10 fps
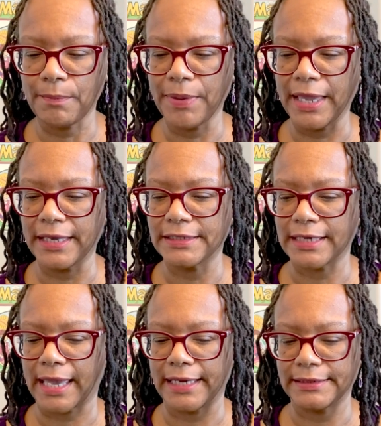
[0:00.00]
page
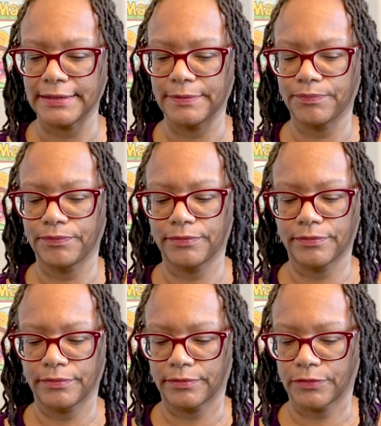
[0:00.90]

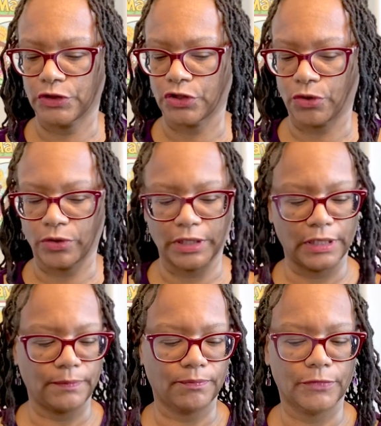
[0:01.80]

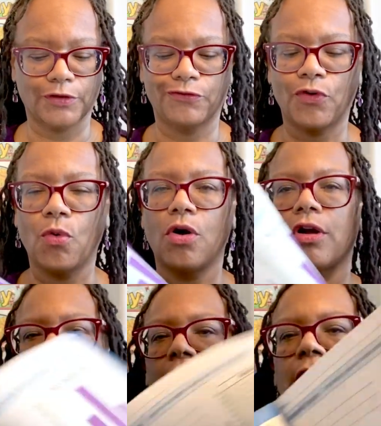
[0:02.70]
834